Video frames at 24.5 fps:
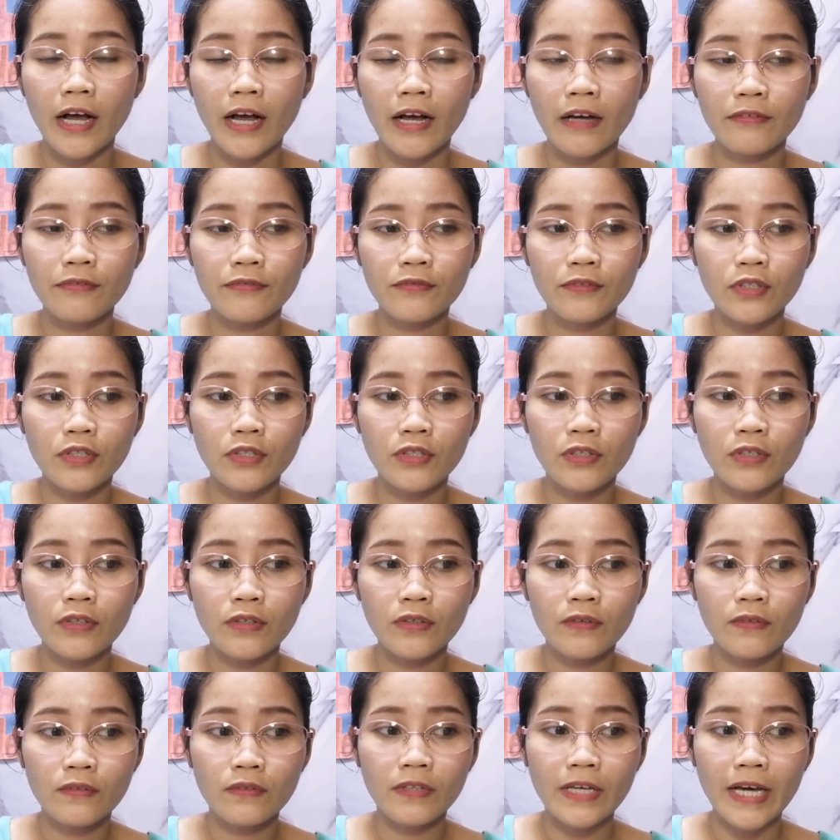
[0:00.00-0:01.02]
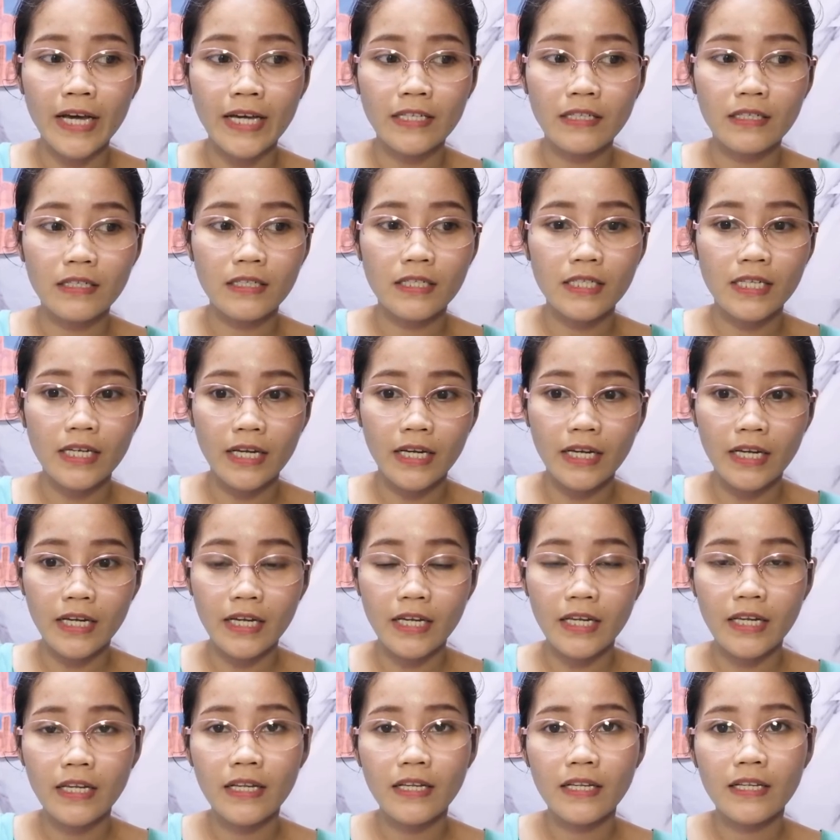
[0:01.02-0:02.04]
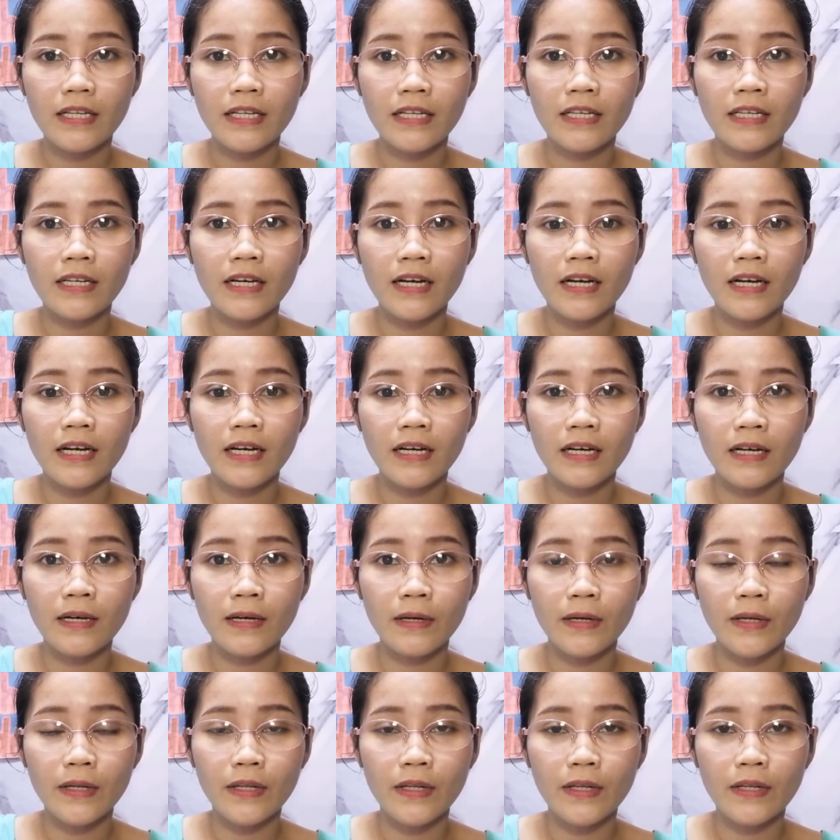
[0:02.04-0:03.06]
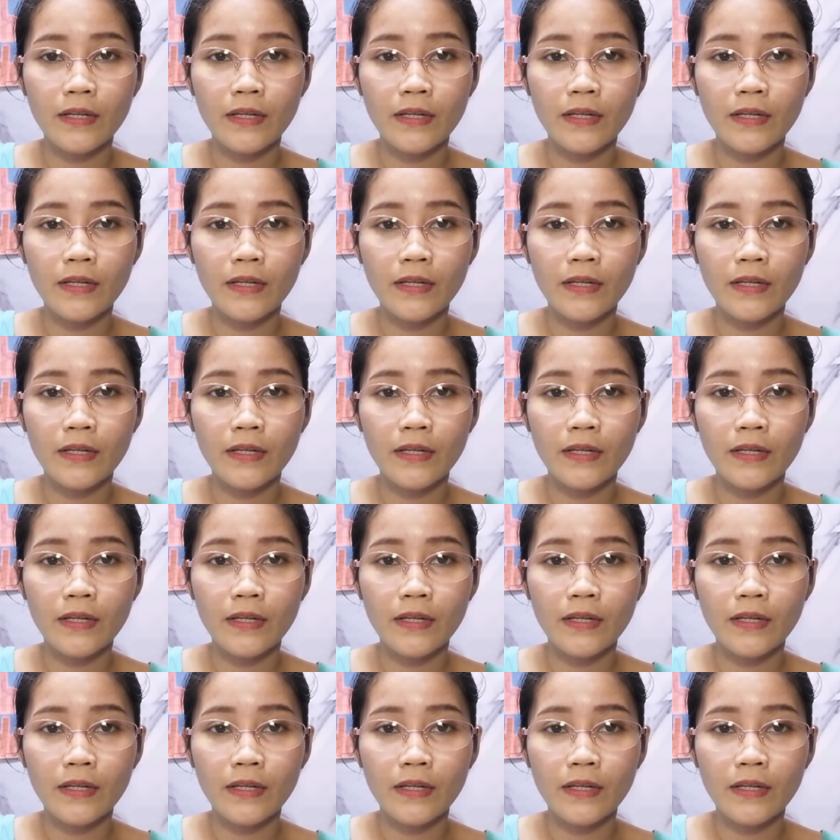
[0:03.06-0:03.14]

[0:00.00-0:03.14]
after that day, na